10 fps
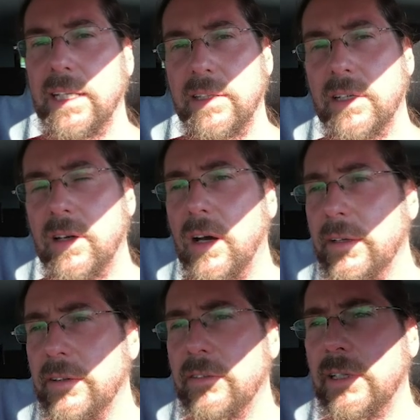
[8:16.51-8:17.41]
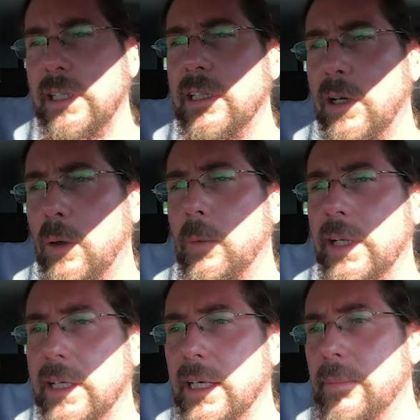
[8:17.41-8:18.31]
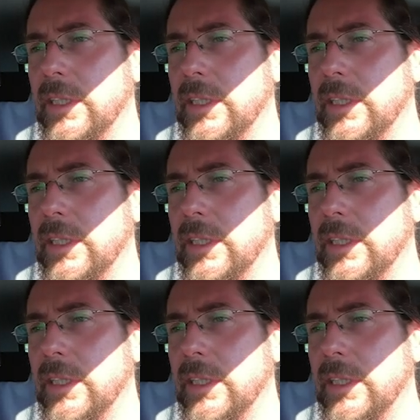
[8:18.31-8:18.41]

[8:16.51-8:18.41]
The car is really low when you come